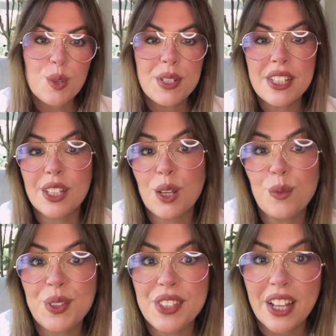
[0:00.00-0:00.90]
So we did
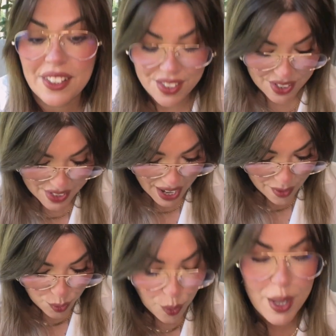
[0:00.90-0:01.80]
good with necklaces. I
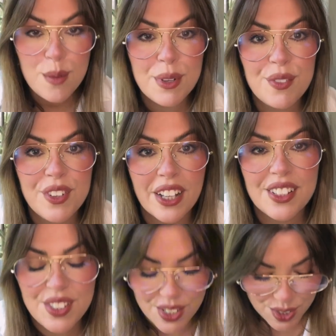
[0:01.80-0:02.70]
have quite a bit of
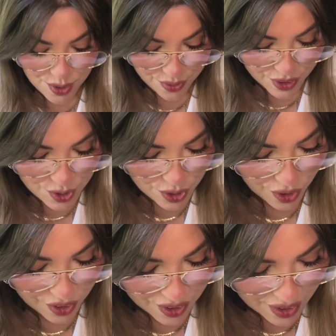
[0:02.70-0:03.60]
necklaces to
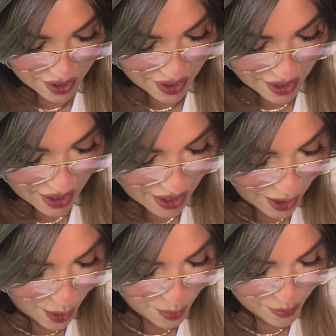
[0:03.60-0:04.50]
feature.
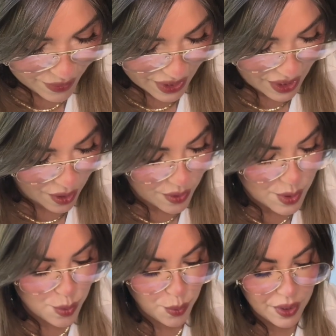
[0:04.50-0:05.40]
Here
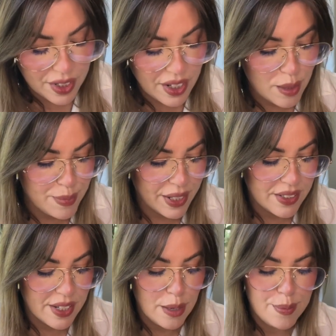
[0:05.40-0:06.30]
is one that I
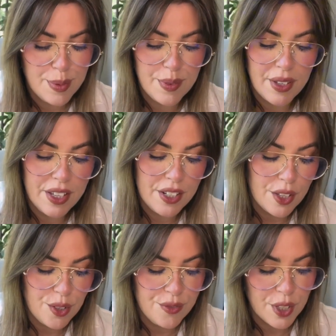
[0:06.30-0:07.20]
picked up,
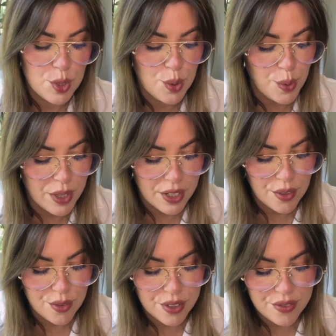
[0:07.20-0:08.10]
another
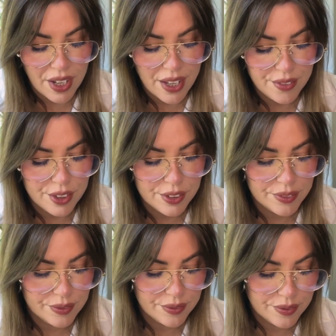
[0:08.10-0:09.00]
Victorian Revival